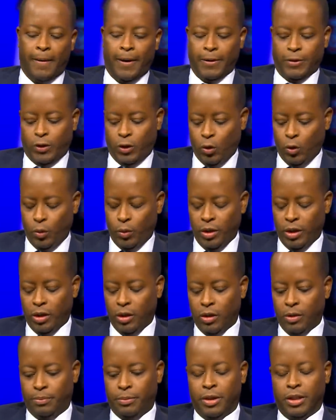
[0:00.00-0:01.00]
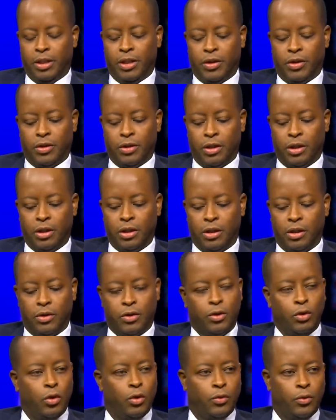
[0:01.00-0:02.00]
And so we purchased a
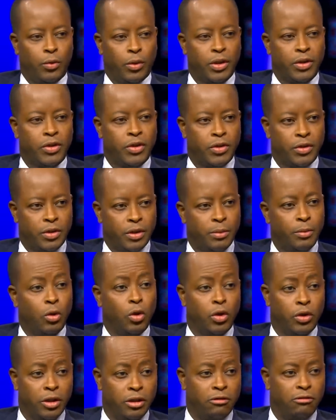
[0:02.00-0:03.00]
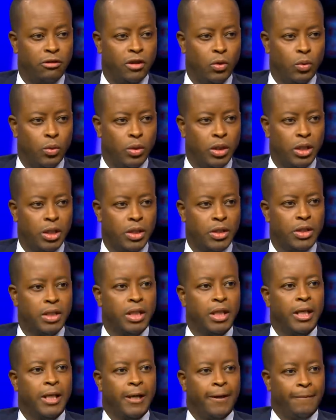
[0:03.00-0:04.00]
software system called DegreeWorks
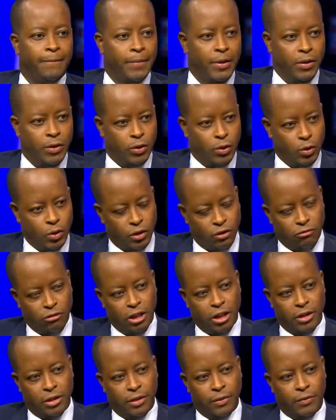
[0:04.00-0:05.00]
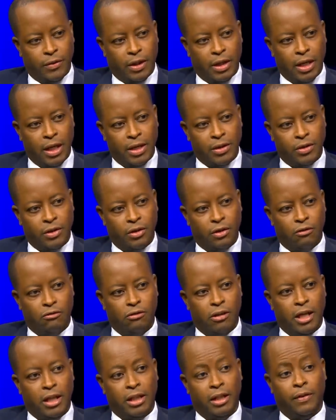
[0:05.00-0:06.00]
that the students register for classes
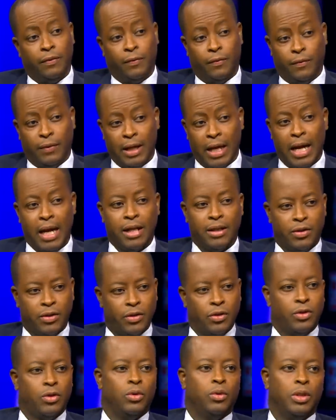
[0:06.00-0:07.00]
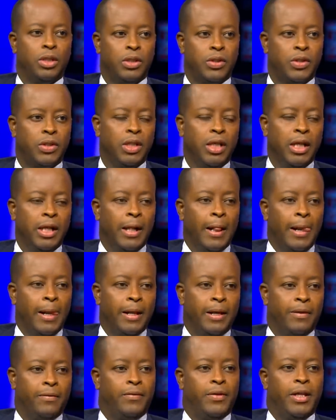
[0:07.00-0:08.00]
through that. It flags the students
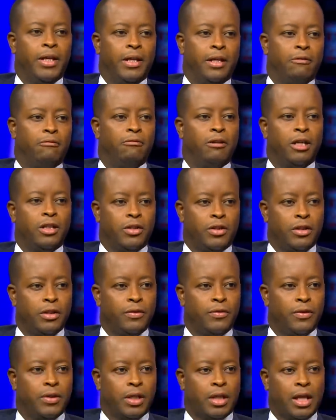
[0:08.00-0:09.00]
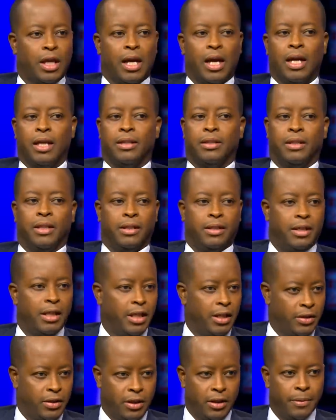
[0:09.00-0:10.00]
if they register for a class that
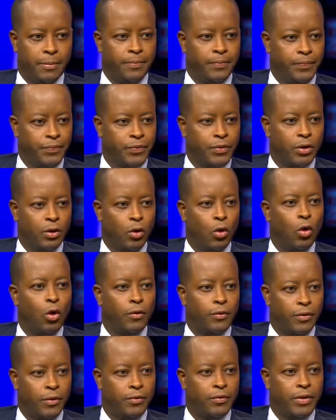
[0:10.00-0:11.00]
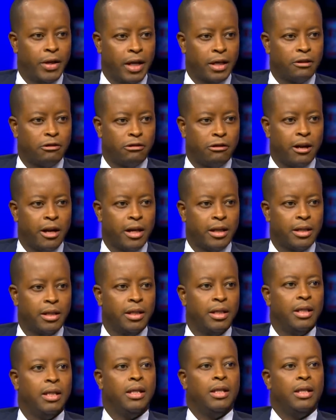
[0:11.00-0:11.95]
takes them off of that track.